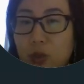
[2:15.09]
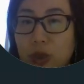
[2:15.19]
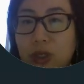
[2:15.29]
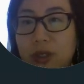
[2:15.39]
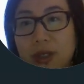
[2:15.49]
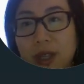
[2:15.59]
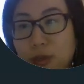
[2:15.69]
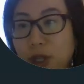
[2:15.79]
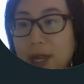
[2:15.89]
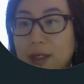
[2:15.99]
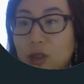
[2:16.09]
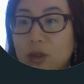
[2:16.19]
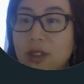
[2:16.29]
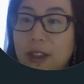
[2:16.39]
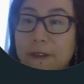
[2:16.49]
which is subject to
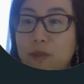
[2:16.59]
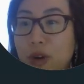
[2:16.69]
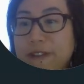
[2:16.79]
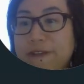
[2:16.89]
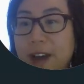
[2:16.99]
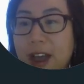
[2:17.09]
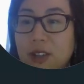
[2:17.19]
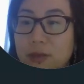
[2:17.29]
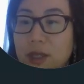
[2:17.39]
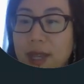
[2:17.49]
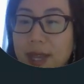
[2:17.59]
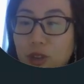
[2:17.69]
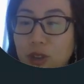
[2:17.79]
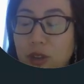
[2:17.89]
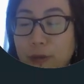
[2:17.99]
the 7.5
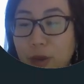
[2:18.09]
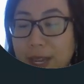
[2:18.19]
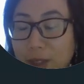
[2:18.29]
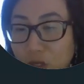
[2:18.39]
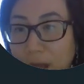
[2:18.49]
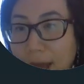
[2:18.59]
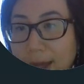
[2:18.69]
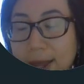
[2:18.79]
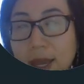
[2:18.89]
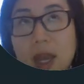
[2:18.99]
limitation of your AGI.